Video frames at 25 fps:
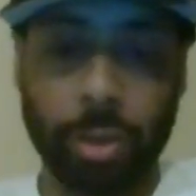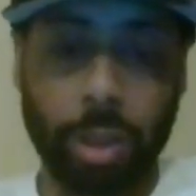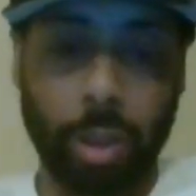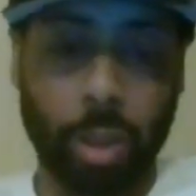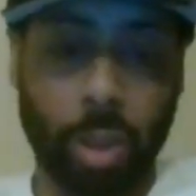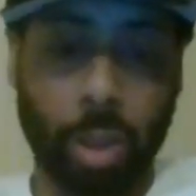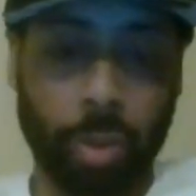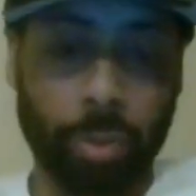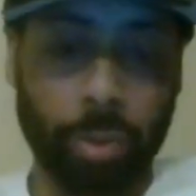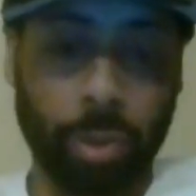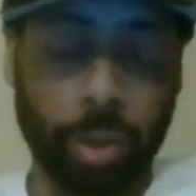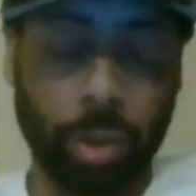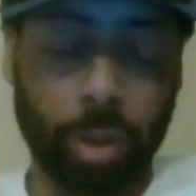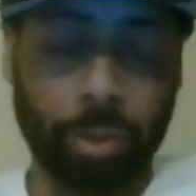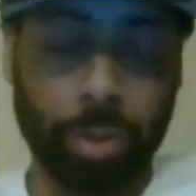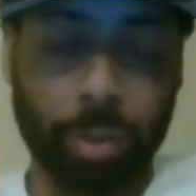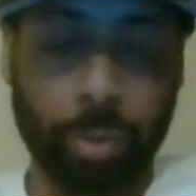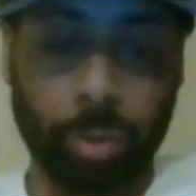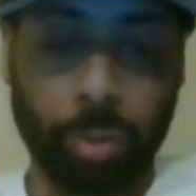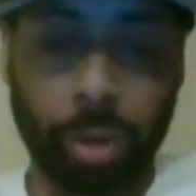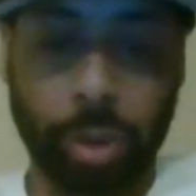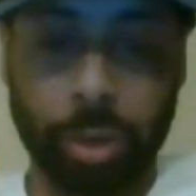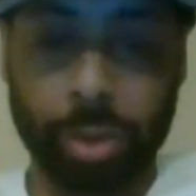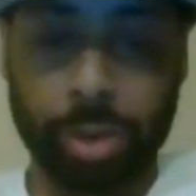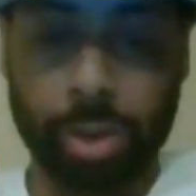the
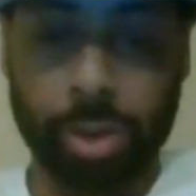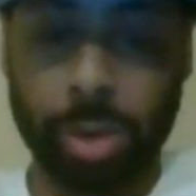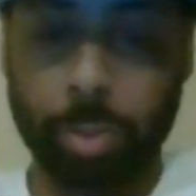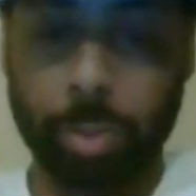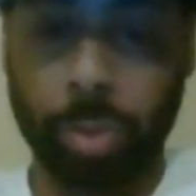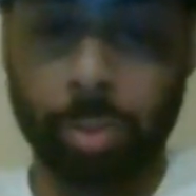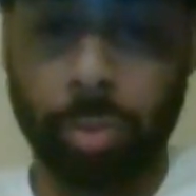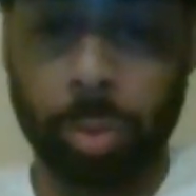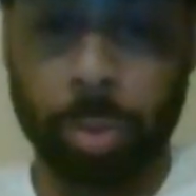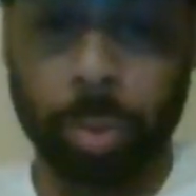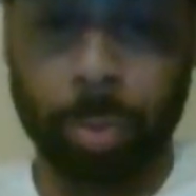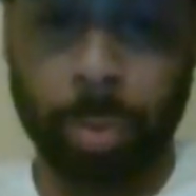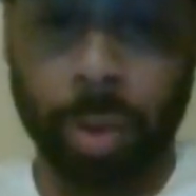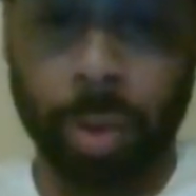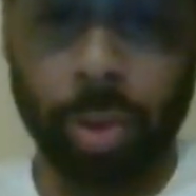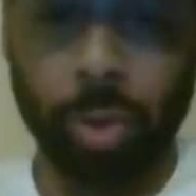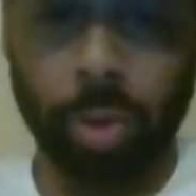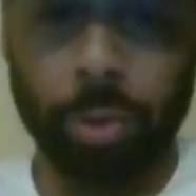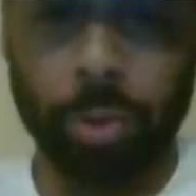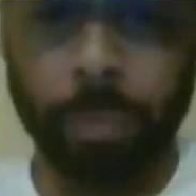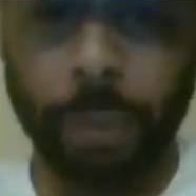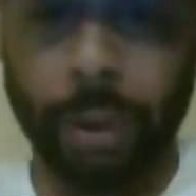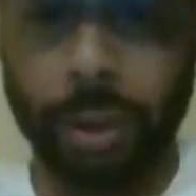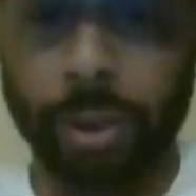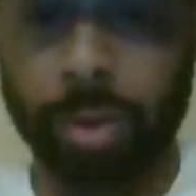relationship with
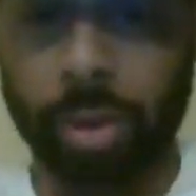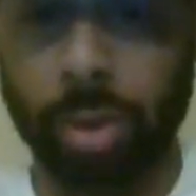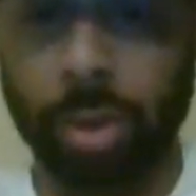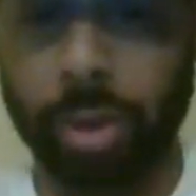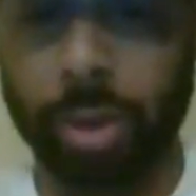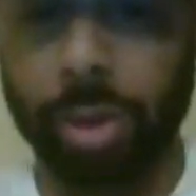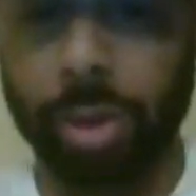Roberto is